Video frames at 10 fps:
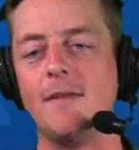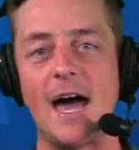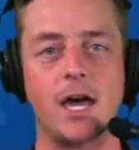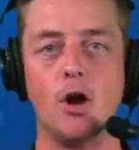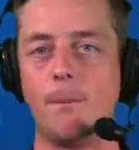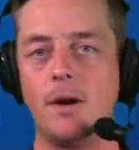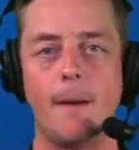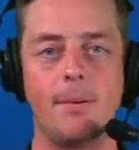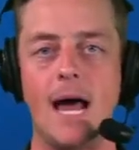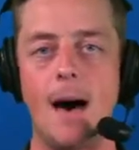and that could open
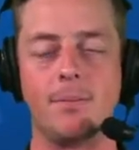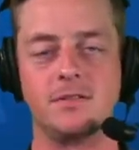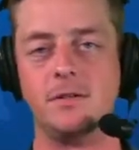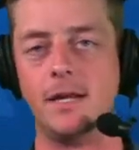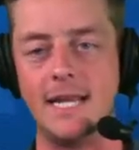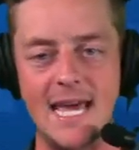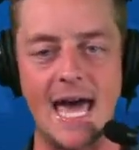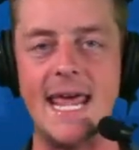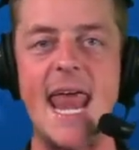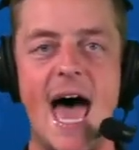up an opportunity
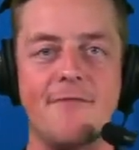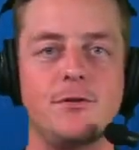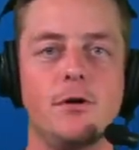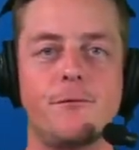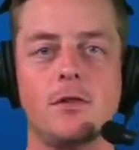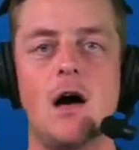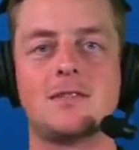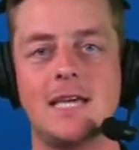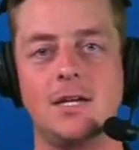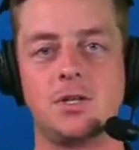and an avenue for
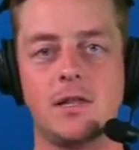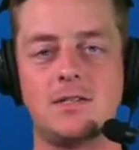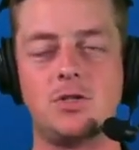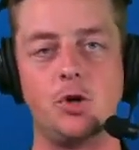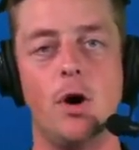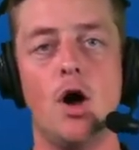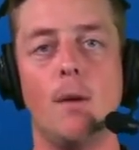Los Angeles to